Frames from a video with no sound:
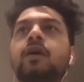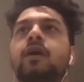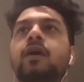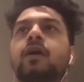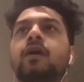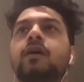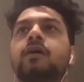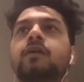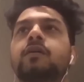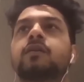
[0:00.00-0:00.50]

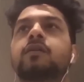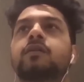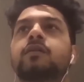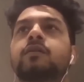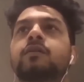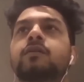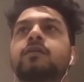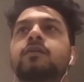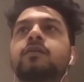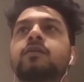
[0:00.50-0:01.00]

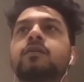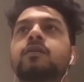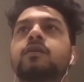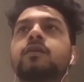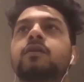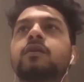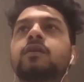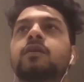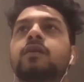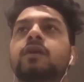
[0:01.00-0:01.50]
and
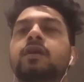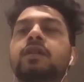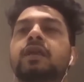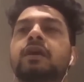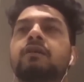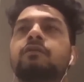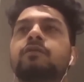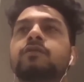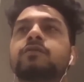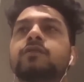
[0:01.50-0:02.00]
yeah, that
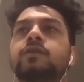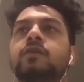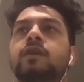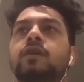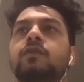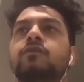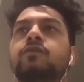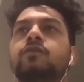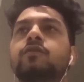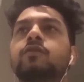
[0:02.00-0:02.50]
was
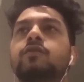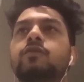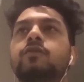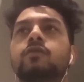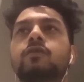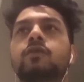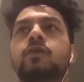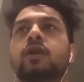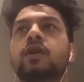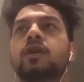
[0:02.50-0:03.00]
enough
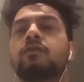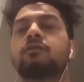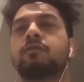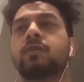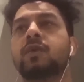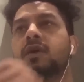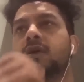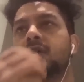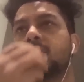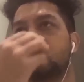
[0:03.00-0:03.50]
to give
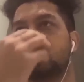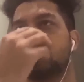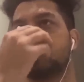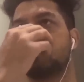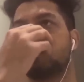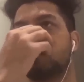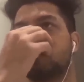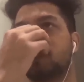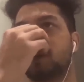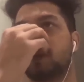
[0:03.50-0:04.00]
me
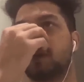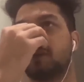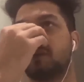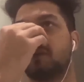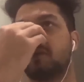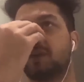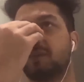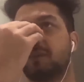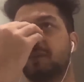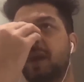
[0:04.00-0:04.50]

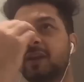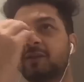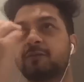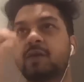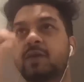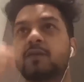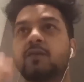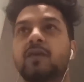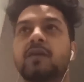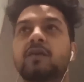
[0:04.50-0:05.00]
manage
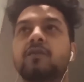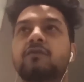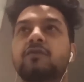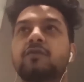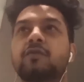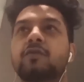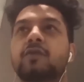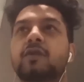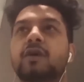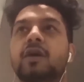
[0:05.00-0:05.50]
my rent,
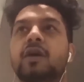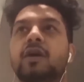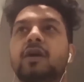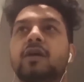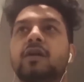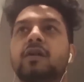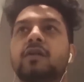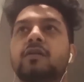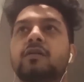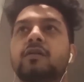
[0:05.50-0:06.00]
food,
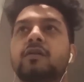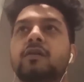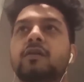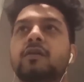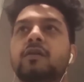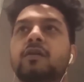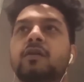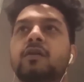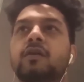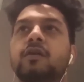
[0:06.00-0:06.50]
and
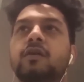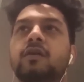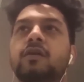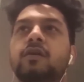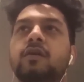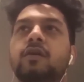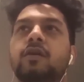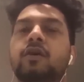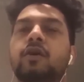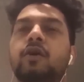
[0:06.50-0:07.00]

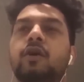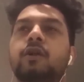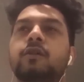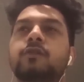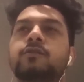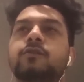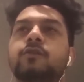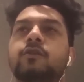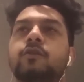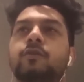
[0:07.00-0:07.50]

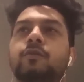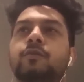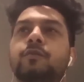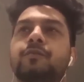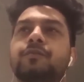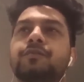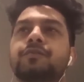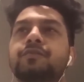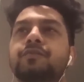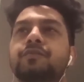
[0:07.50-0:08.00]
also
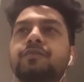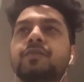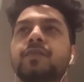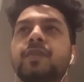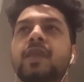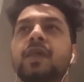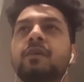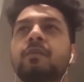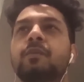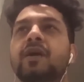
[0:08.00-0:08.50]

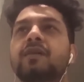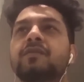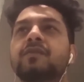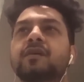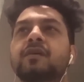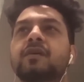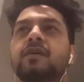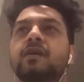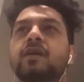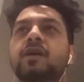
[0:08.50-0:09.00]

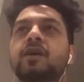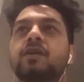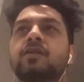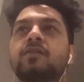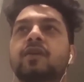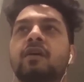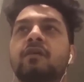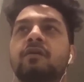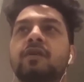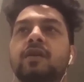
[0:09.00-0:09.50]
basic
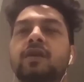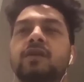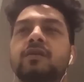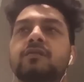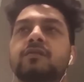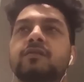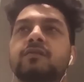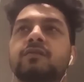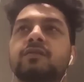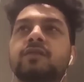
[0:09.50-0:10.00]
travel
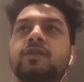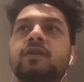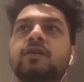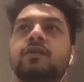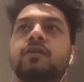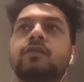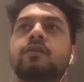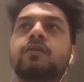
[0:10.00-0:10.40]
needs, which I